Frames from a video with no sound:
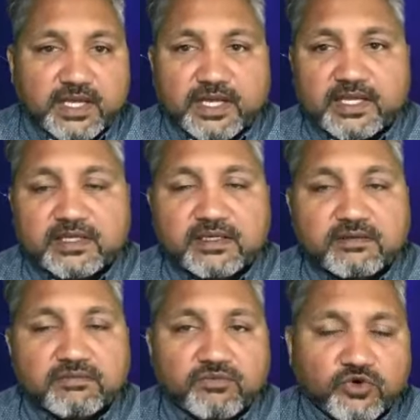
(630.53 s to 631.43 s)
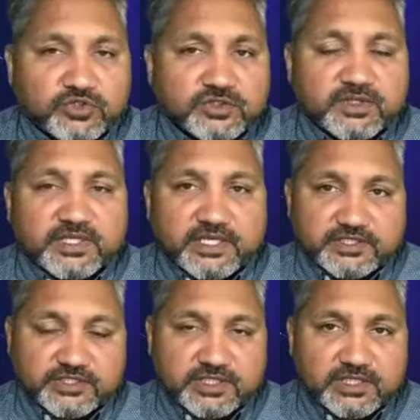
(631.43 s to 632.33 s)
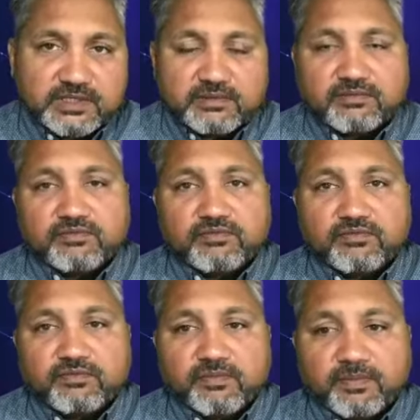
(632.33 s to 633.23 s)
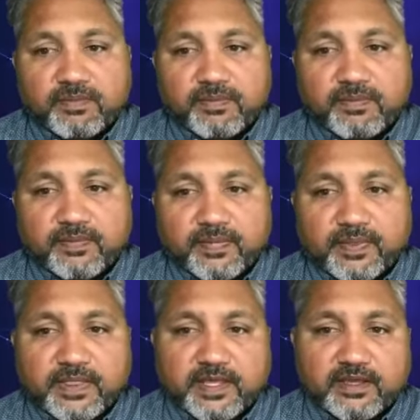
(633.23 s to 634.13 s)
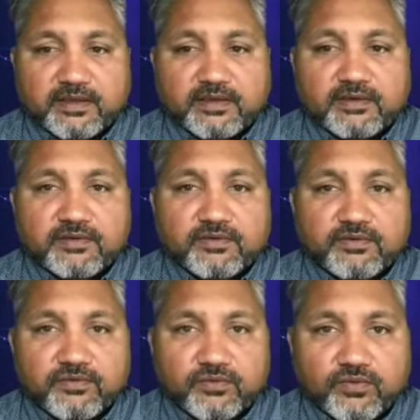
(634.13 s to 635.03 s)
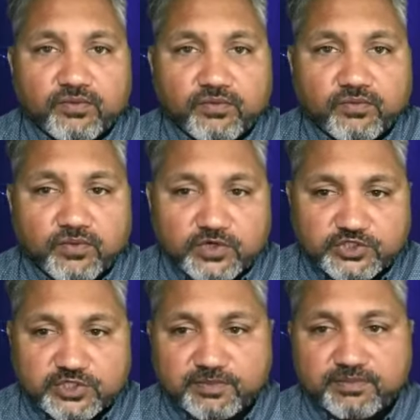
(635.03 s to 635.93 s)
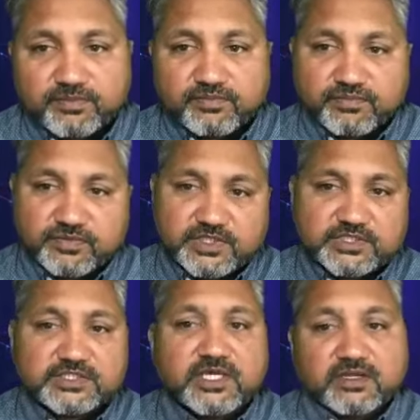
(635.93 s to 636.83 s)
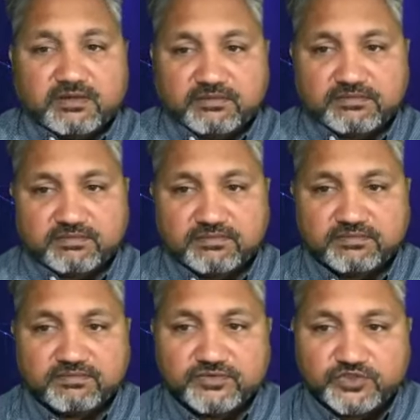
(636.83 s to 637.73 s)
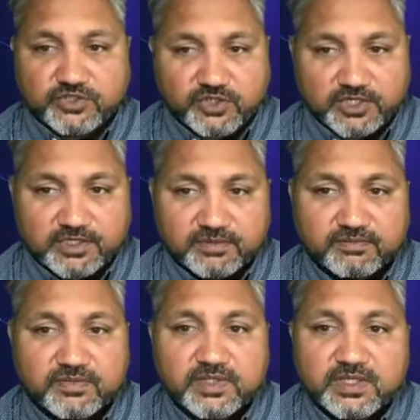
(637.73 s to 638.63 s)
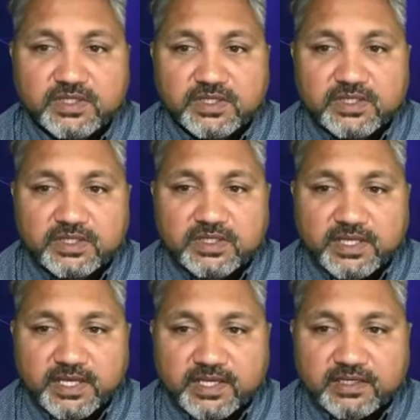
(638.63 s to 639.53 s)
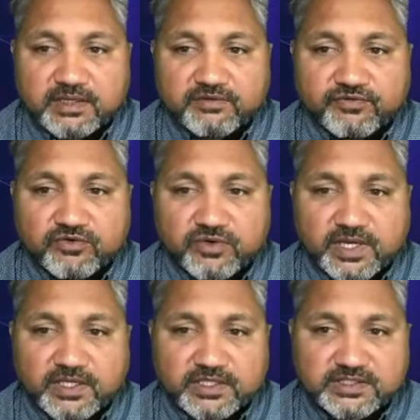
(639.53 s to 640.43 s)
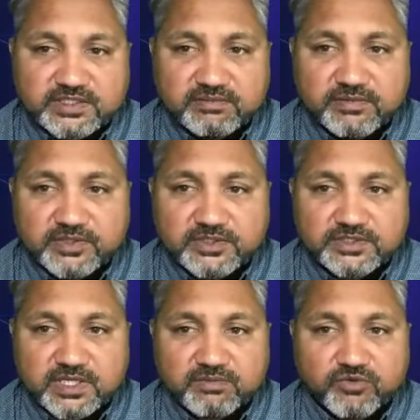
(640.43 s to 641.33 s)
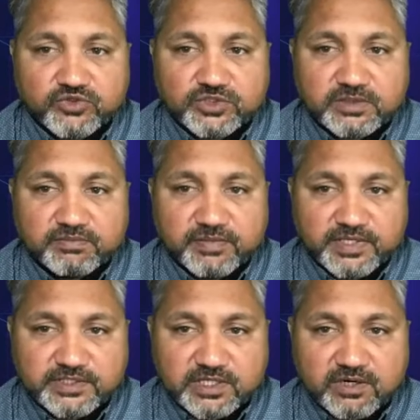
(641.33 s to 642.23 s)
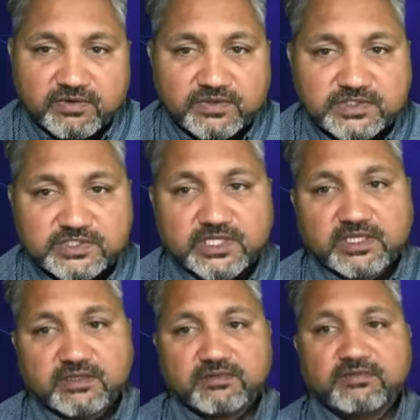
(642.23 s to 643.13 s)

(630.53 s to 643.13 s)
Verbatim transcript: And most of the Yazdi, they worship the sun generally. And if you look at their symbols are mostly made around sun.